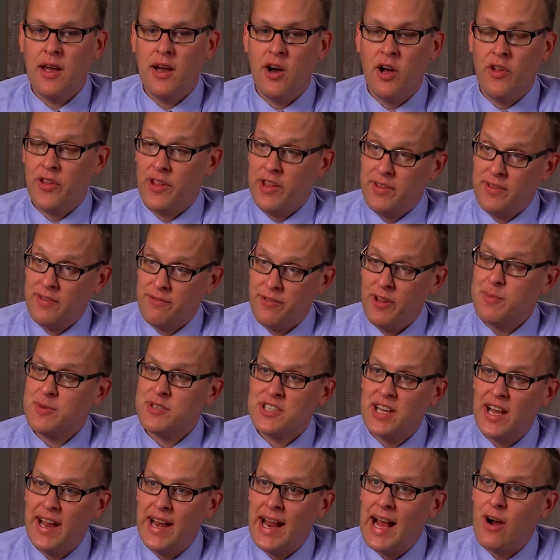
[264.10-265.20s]
On the flip
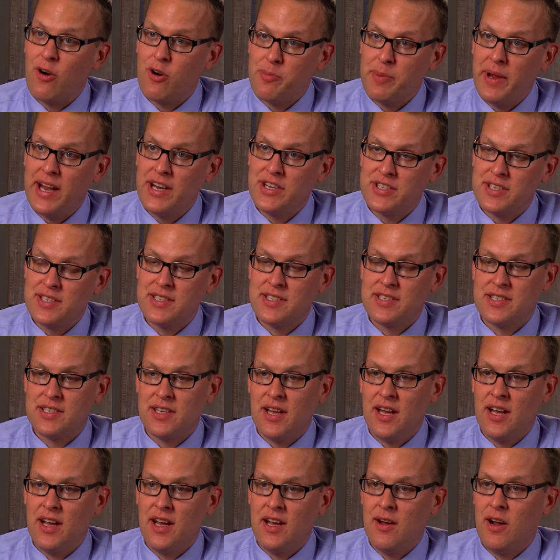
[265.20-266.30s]
side, our patients
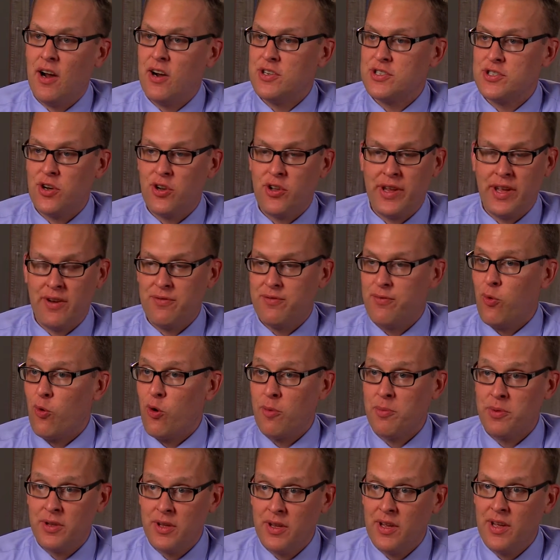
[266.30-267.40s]
are certainly
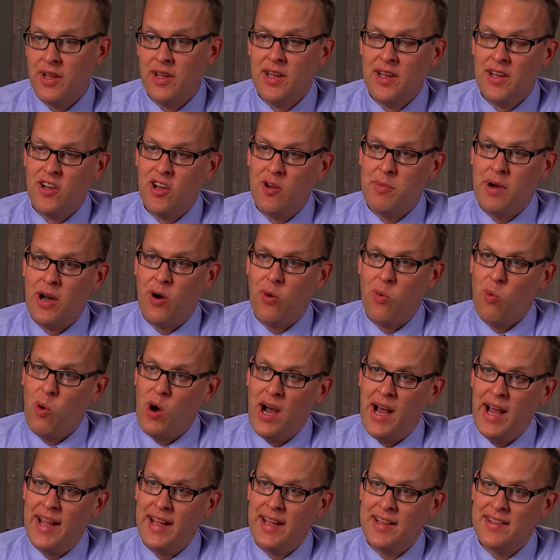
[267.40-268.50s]
informed about
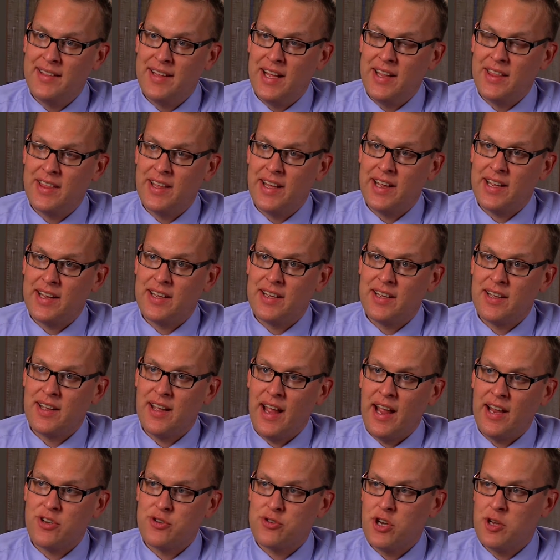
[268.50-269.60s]
why they think
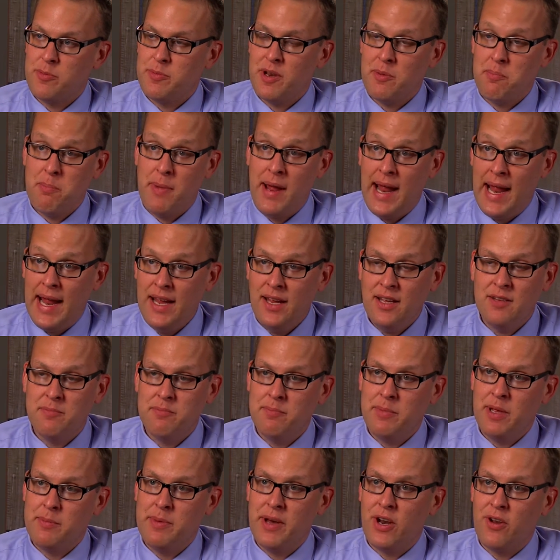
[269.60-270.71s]
a treatment may
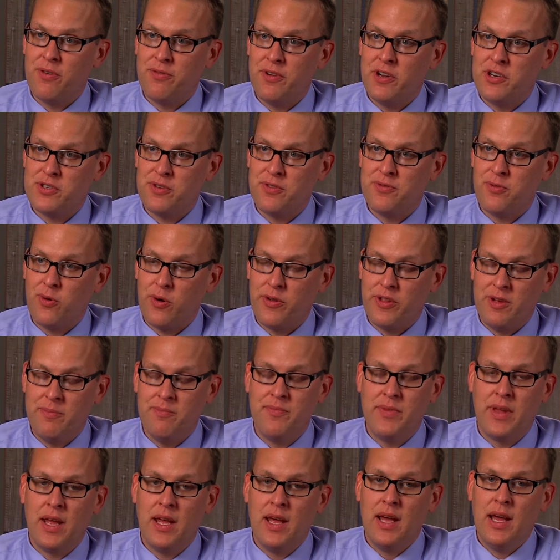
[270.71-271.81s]
be beneficial for them.
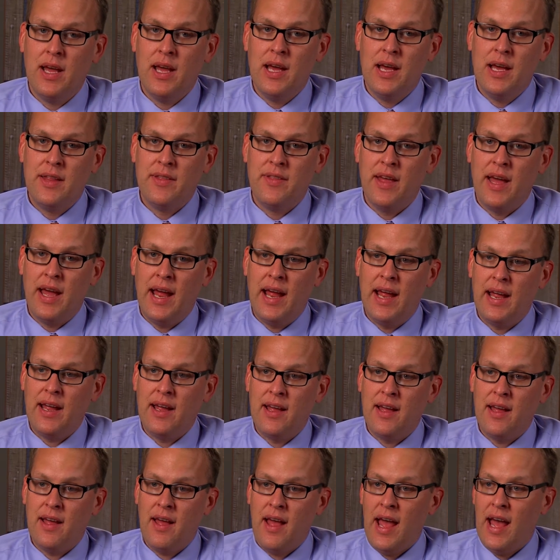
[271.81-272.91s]
They
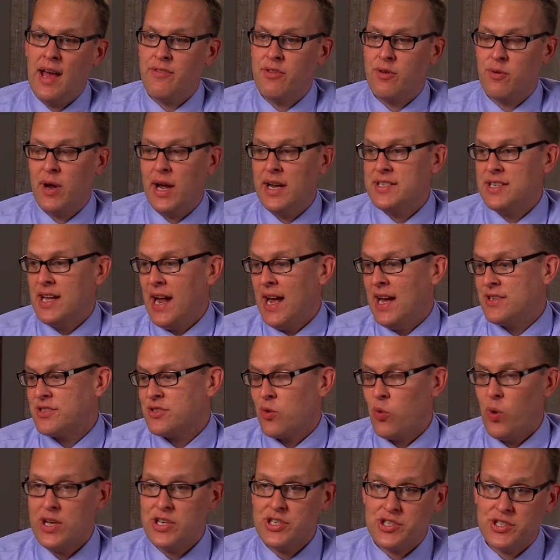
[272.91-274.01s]
have the right to ask
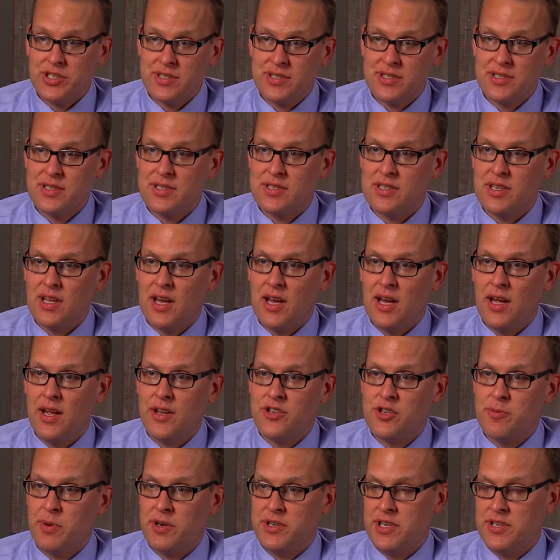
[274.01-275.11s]
questions,
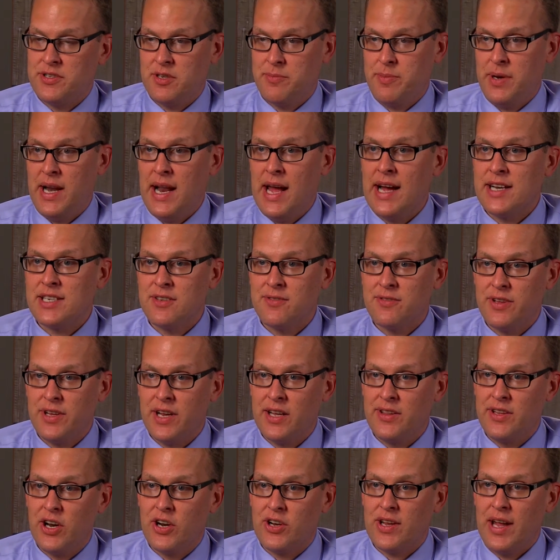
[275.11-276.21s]
to participate actively
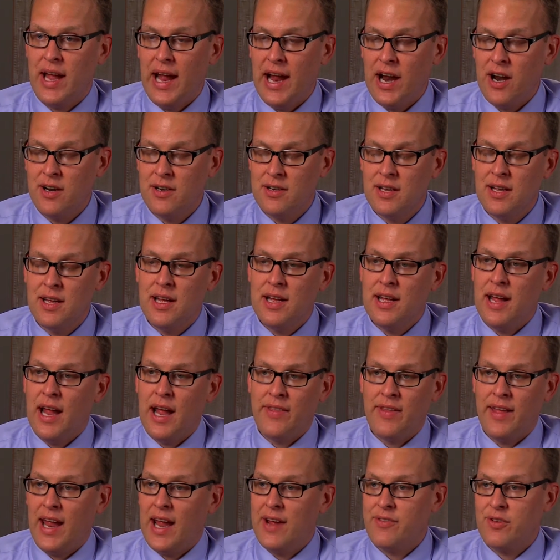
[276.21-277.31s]
in their care,
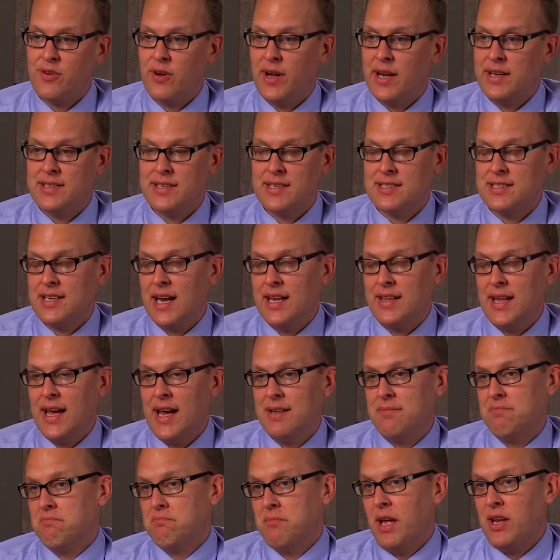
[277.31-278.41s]
and they have the right to say
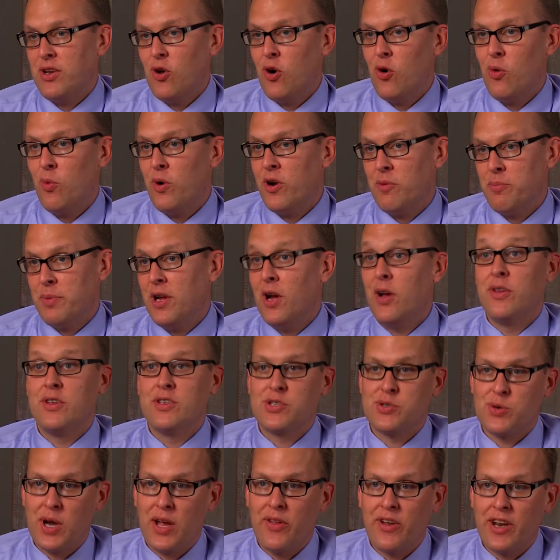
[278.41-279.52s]
that they don't want to be on this
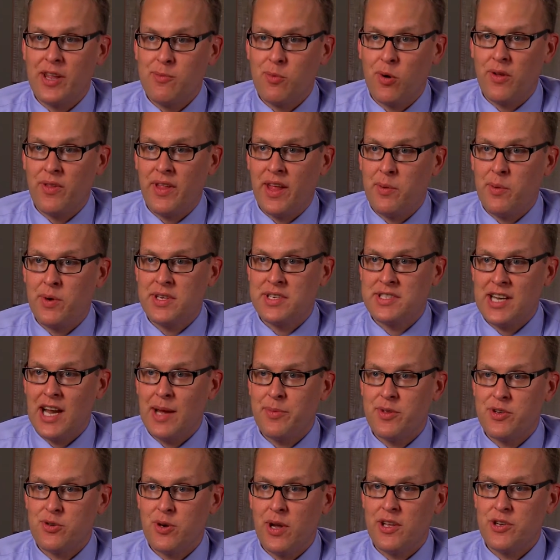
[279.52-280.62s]
trial anymore. They want to stop
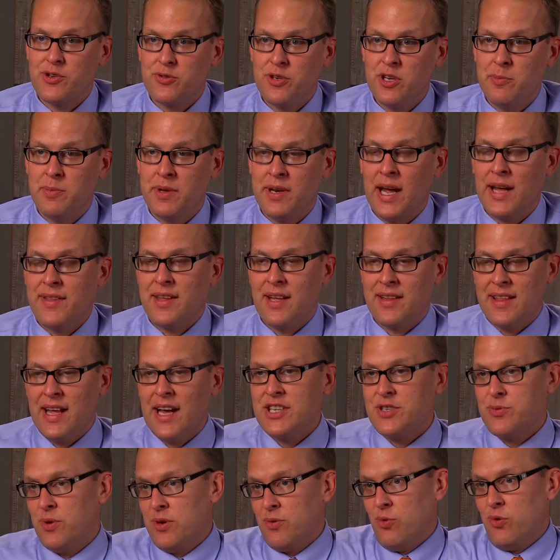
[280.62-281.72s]
the trial treatment. I think
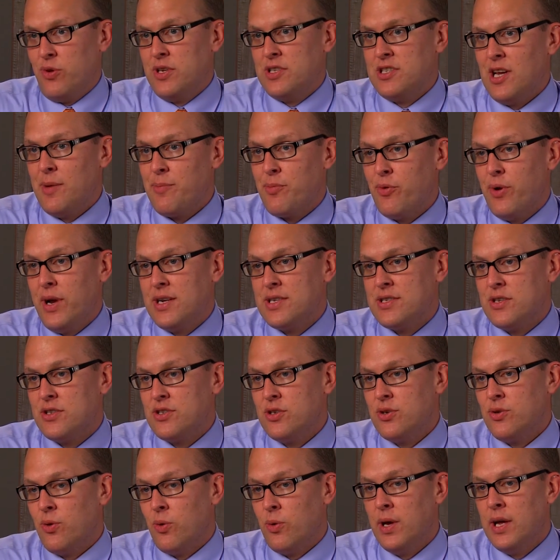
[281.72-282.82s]
that's what really separates the
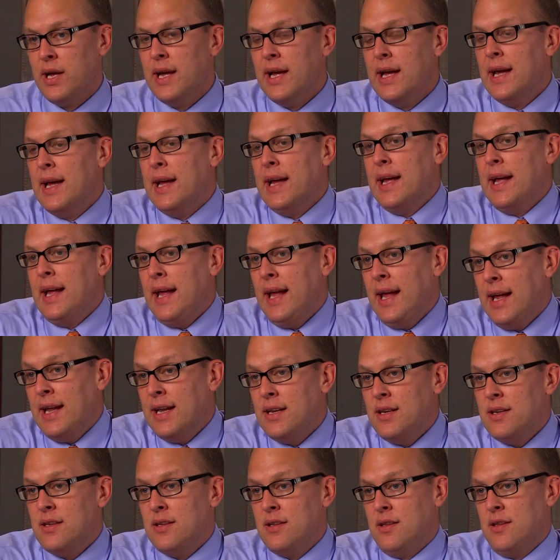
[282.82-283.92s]
two.
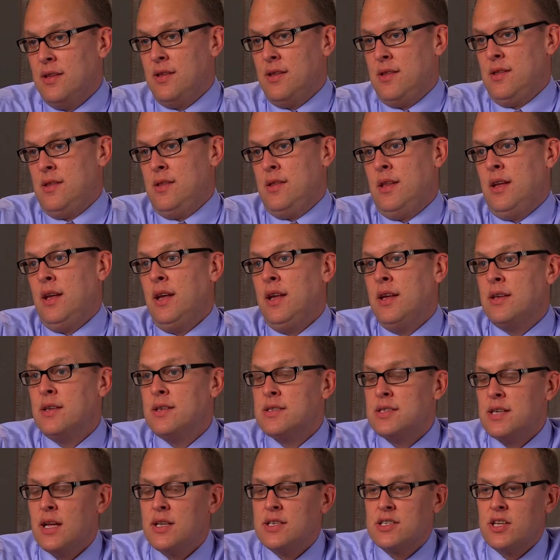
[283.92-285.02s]
In the
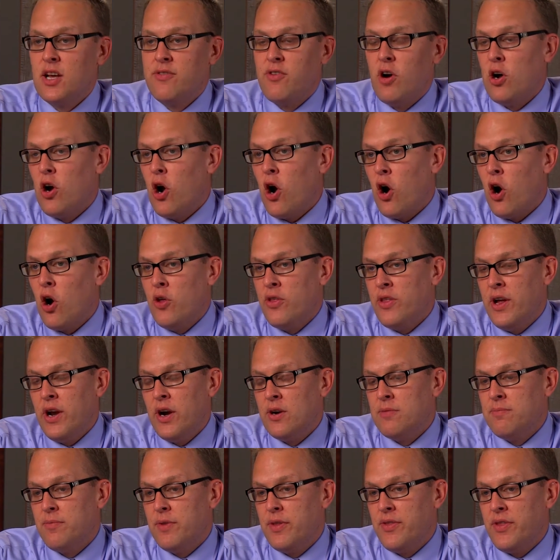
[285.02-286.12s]
sense of, are
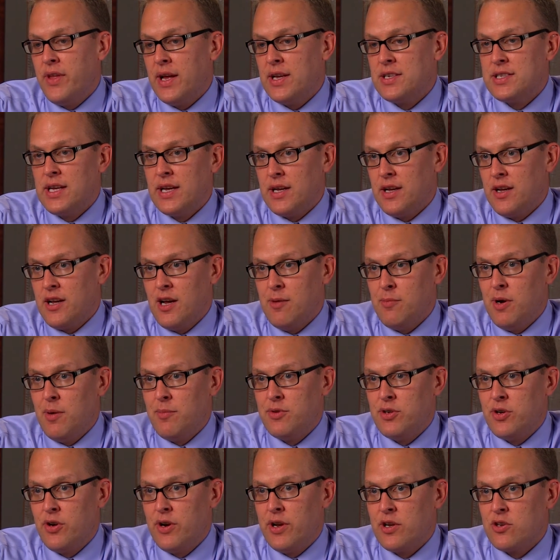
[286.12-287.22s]
there things that can come
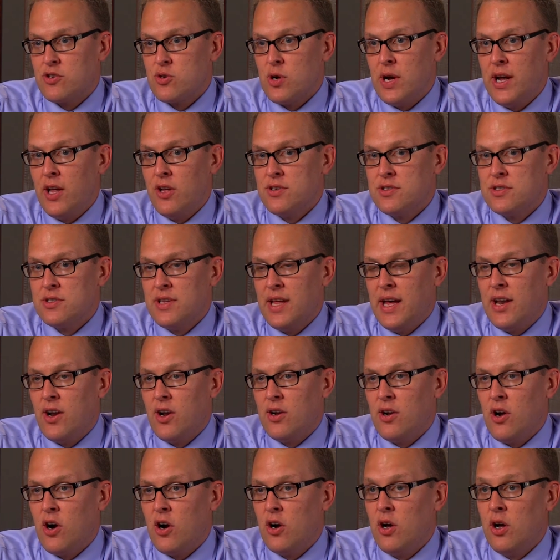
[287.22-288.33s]
up during trials that
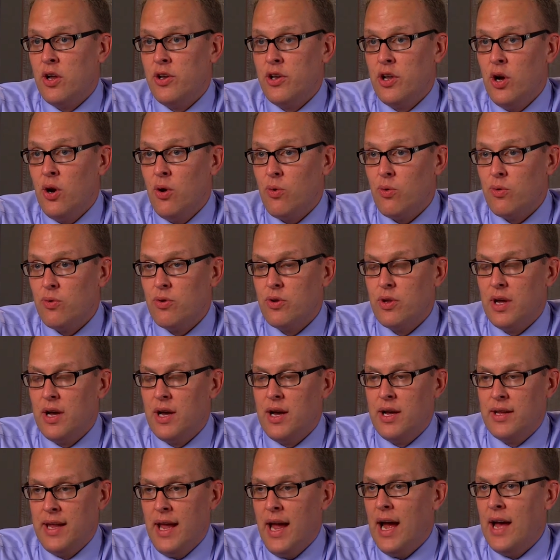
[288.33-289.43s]
are unknown?
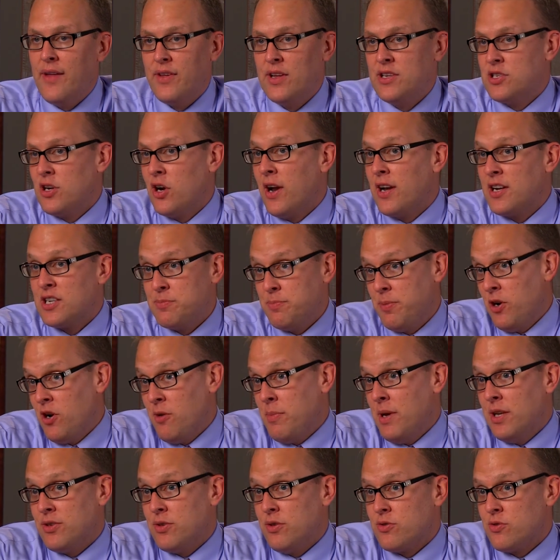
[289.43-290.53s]
Yeah, these are
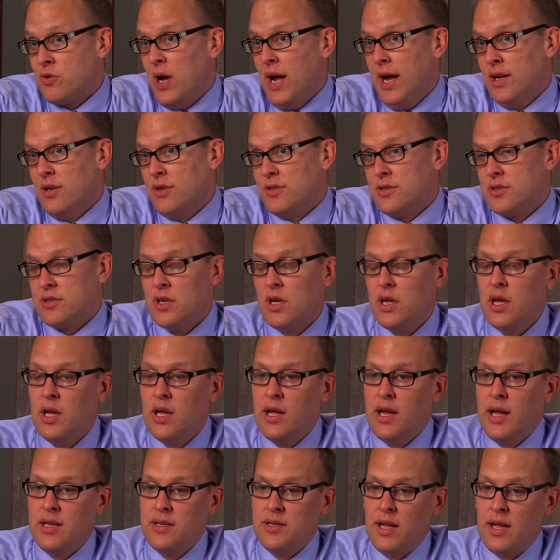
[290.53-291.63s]
experimental trials.
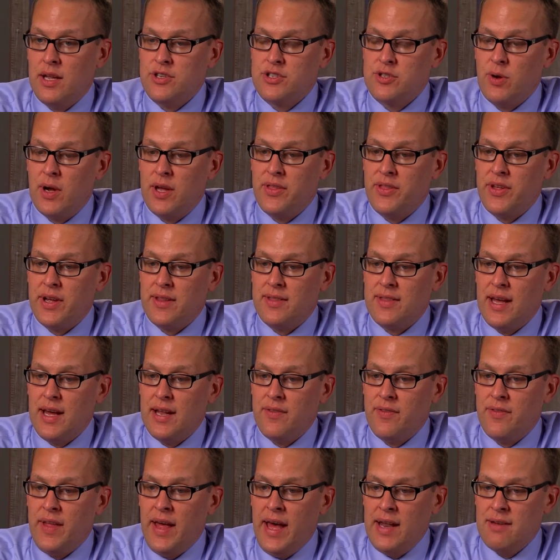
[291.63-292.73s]
And so I think
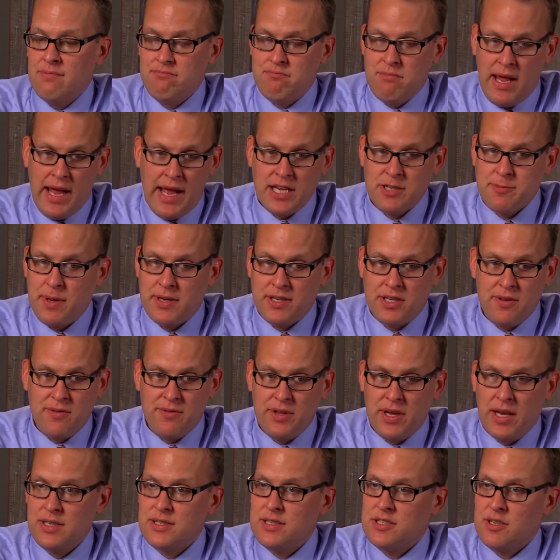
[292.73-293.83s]
that aspect of
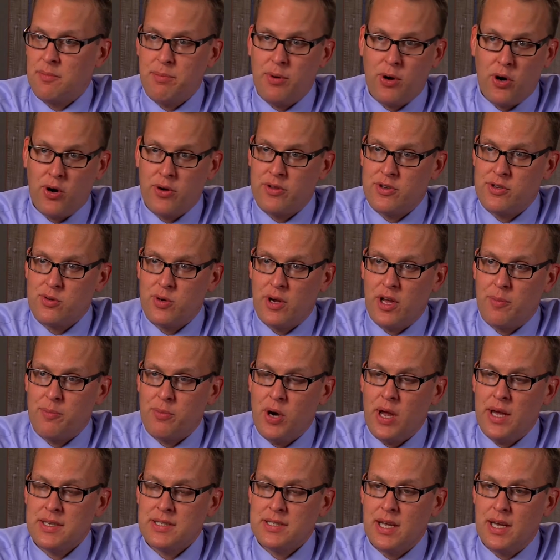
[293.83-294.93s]
things is a part of the trial
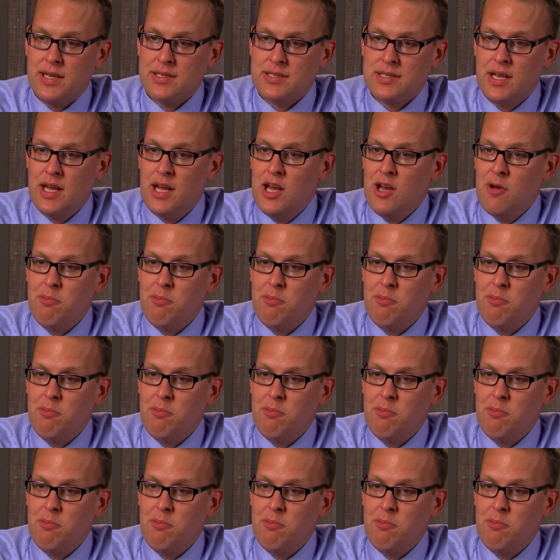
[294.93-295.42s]
process.